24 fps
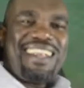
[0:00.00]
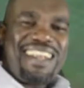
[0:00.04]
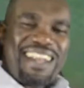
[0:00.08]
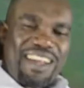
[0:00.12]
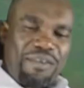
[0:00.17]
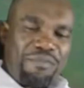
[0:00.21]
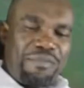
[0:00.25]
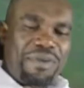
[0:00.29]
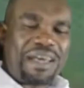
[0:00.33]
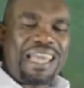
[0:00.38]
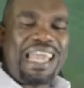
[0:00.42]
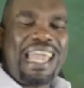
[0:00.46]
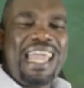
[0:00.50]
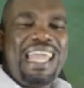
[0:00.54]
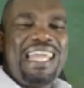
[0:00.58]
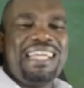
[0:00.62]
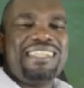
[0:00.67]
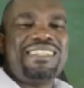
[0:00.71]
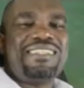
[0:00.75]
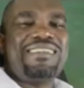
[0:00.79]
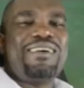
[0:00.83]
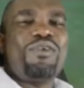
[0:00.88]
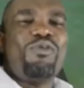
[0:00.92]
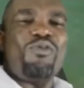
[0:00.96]
Number
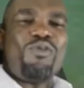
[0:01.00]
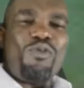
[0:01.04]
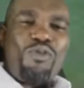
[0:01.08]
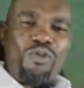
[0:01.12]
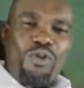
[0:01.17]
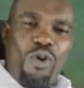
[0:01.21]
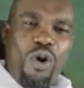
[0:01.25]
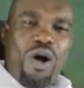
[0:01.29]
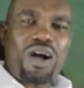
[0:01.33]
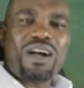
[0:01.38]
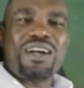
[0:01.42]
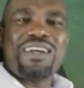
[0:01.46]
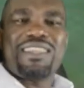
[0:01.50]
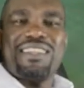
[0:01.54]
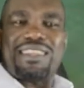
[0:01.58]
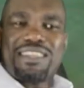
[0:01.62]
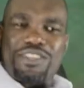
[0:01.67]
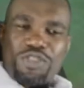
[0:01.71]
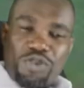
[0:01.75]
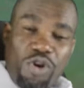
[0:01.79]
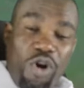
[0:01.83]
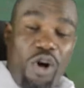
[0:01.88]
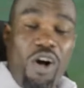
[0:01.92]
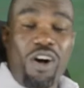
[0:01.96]
8, walk
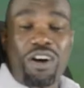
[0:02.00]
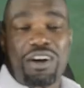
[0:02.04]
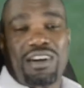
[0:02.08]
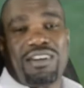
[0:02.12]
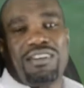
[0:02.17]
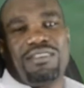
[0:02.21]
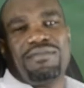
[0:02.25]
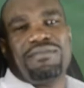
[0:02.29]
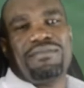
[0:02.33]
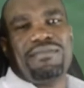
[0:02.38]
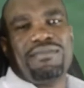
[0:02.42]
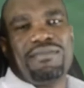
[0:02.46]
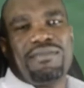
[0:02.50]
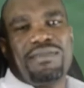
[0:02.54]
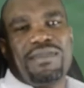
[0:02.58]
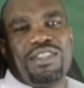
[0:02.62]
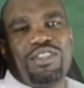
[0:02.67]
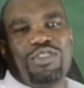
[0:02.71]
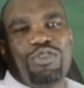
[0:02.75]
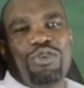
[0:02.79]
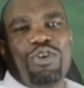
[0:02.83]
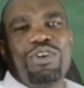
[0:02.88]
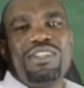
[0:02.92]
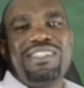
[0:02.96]
the talk.
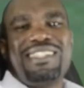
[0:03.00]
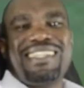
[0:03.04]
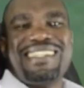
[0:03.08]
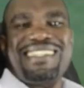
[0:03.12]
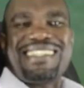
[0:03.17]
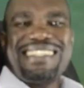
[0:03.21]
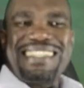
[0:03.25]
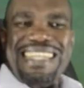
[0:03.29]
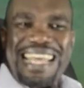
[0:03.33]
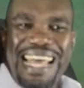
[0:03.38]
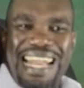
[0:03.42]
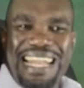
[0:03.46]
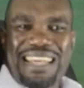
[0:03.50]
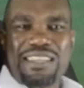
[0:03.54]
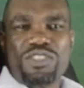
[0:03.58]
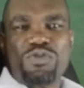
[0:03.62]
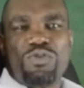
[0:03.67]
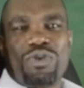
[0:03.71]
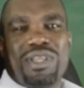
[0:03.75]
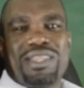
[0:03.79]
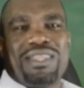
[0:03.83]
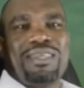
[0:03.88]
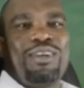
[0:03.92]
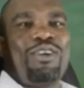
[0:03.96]
Don't just tell
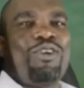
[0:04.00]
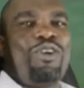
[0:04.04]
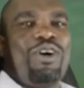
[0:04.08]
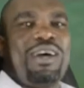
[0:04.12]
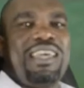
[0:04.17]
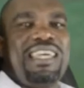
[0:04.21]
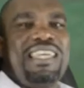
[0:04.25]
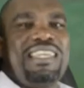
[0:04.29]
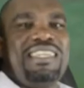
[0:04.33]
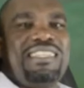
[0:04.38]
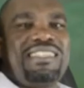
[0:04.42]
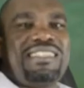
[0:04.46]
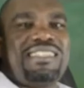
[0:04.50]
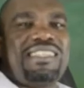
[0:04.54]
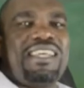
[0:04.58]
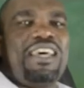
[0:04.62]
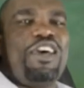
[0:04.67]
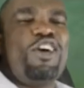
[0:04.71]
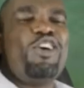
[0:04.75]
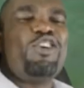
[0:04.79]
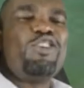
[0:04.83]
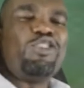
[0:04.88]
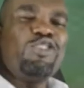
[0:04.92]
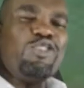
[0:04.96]
us what the law
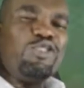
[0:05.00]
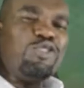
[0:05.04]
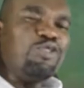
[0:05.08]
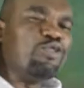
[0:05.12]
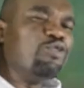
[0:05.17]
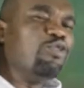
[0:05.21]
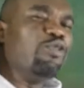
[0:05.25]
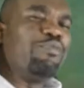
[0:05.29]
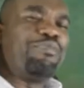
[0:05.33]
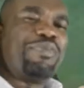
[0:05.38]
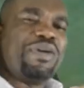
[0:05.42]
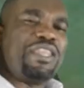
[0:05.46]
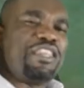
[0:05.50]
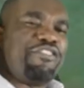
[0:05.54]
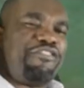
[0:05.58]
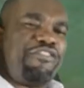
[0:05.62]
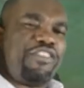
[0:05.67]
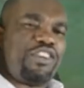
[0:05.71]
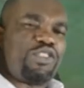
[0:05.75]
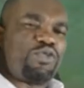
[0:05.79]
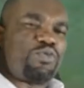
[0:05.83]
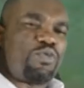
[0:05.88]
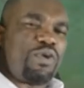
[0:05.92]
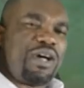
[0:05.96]
is. You be the
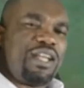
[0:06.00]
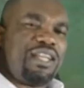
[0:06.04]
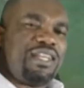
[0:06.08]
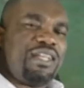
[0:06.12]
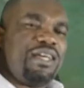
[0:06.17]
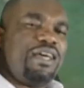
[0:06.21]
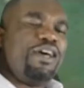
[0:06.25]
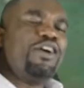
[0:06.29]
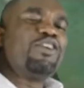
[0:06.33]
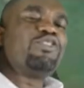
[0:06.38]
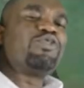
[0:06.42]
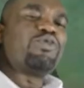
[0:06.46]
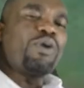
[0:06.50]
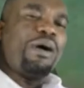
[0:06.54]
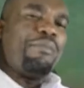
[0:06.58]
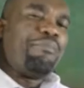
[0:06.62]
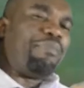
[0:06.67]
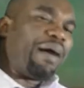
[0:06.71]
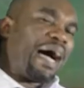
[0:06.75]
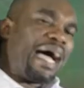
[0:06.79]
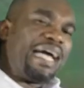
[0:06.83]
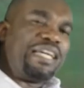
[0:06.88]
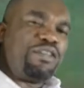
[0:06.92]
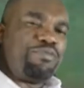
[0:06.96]
first one to
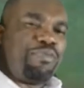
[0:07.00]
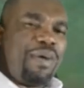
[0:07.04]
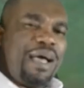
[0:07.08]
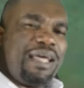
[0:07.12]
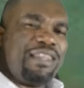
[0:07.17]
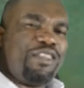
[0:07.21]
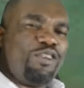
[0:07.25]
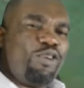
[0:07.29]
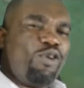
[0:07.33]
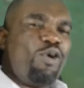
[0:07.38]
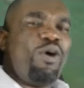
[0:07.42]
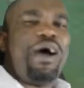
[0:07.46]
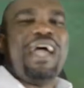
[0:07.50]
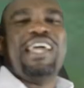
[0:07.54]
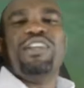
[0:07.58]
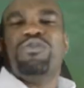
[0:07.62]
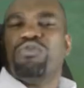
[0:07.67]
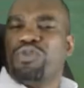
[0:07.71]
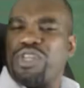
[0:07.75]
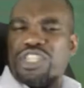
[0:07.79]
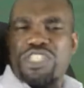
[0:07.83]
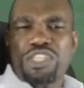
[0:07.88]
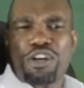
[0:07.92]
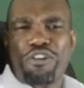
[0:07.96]
abide by the law
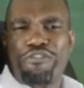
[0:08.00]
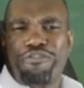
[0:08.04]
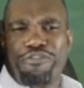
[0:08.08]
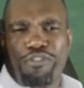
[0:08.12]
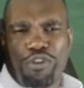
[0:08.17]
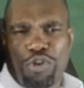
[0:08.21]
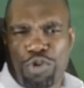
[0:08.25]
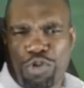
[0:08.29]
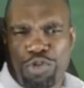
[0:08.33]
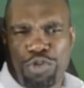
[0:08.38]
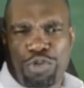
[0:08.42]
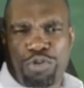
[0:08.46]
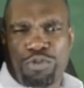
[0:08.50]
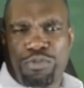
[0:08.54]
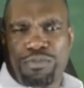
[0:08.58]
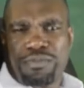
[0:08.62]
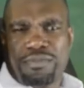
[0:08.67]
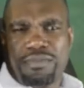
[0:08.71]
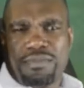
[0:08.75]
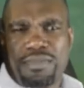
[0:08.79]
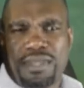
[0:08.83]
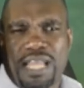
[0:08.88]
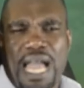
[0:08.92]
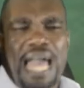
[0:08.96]
and we shall follow you.
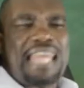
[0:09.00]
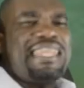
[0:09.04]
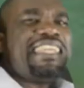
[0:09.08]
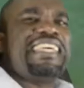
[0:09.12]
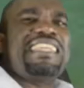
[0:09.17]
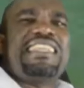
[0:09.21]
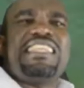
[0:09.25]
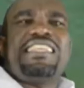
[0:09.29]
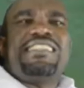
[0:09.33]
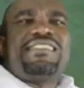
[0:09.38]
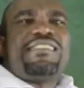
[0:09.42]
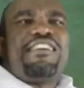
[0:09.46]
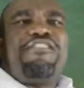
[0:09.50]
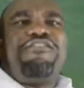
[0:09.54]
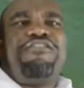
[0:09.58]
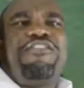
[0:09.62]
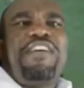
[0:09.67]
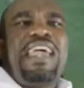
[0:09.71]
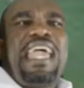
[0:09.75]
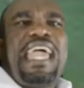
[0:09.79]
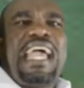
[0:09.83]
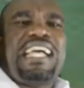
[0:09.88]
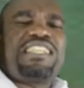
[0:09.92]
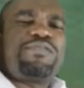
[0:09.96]
I think these are
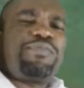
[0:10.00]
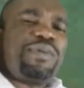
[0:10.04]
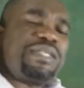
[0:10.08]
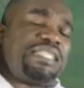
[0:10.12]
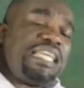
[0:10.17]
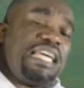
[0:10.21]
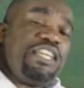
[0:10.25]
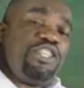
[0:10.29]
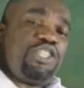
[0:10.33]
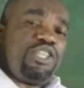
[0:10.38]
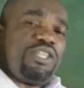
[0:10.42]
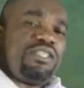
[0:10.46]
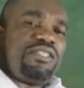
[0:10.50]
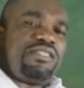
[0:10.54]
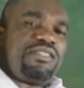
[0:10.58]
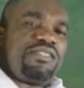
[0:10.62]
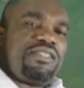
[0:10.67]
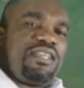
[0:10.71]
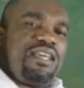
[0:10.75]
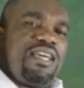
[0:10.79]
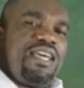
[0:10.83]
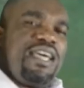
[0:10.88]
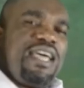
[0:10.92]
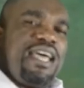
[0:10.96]
fair
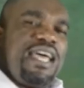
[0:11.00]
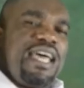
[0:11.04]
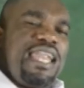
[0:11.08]
expectations.